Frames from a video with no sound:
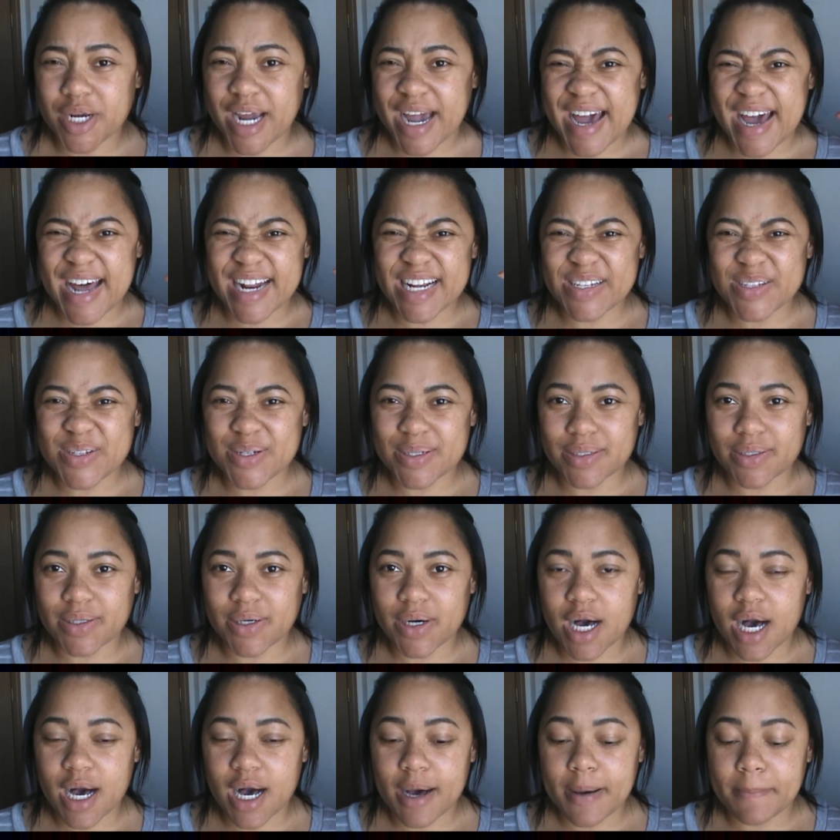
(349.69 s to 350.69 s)
Add a little
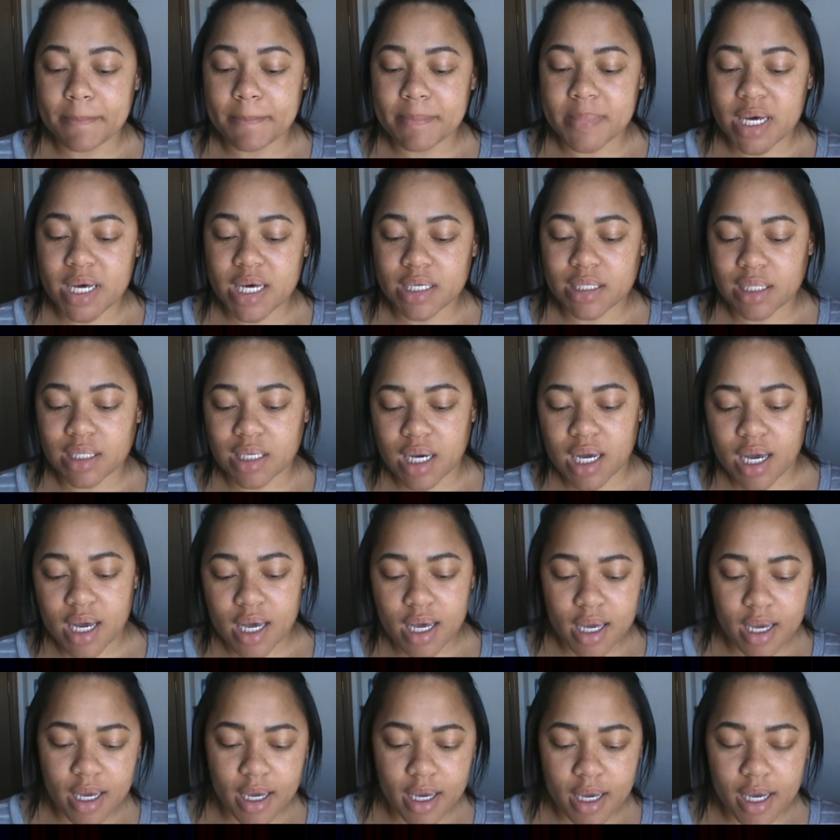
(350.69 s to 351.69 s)

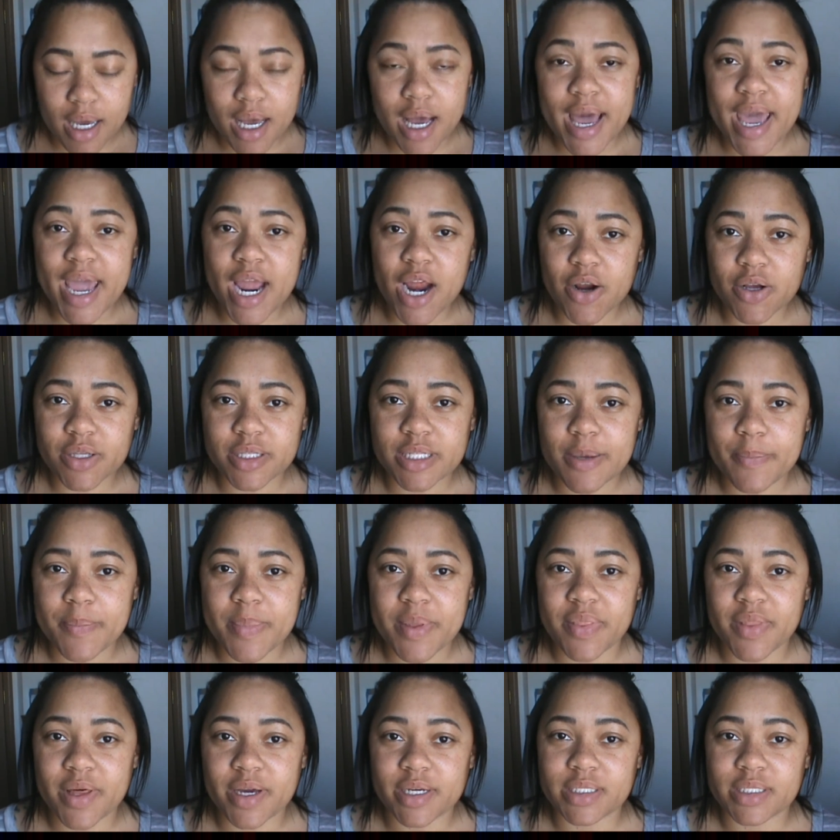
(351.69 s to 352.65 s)
a hair clip in there